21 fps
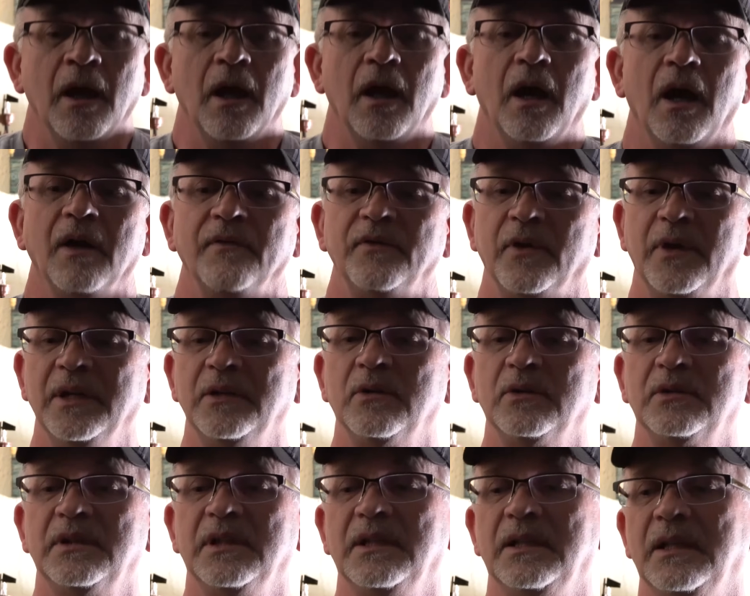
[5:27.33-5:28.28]
If you're
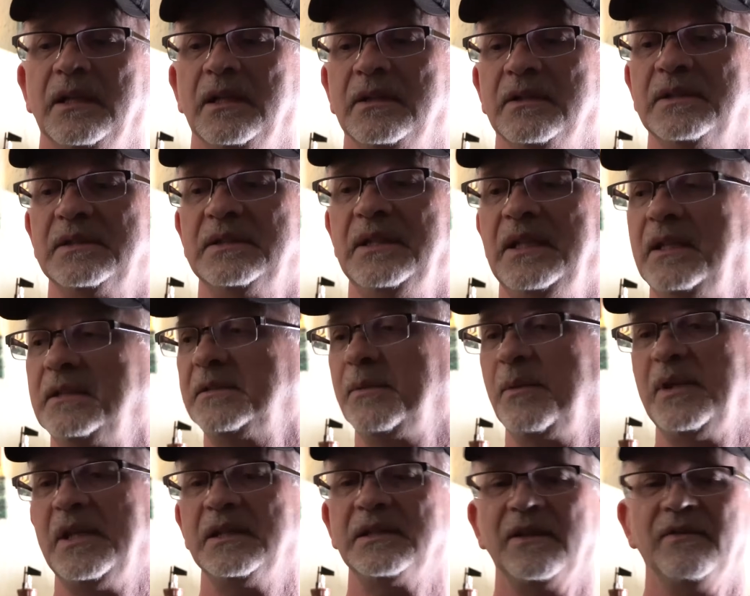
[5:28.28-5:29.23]
interested in seeing some
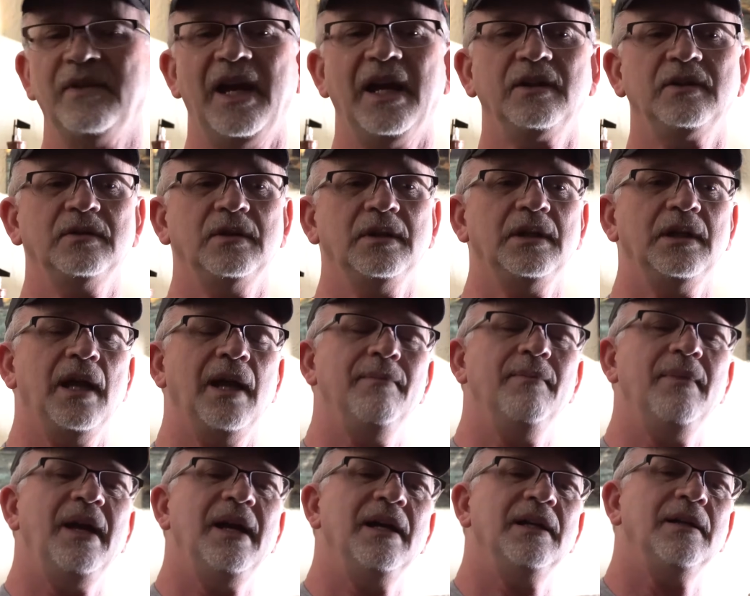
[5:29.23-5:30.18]
of these, I
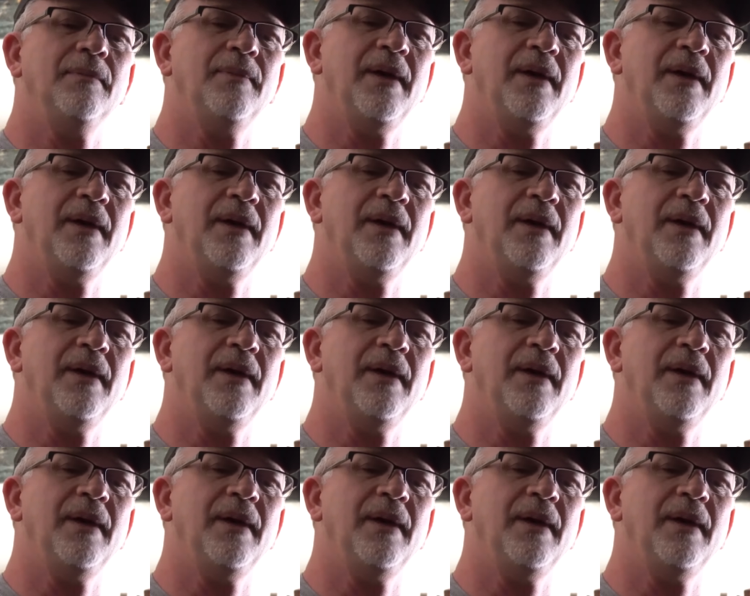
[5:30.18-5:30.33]
may end